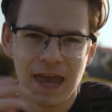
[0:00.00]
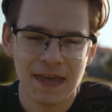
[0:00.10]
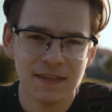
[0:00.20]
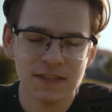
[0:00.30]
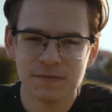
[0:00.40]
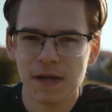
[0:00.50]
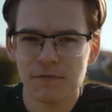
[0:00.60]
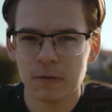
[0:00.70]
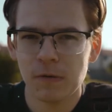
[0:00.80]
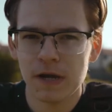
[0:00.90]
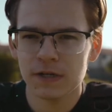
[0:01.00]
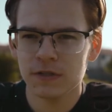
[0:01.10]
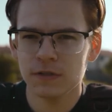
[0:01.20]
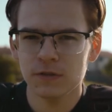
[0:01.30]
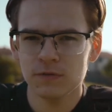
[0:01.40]
And this might require
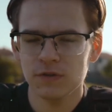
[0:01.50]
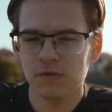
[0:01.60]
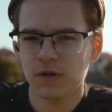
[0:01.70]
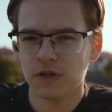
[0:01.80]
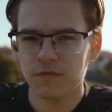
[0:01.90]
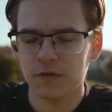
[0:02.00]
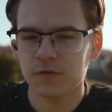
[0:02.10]
you to work for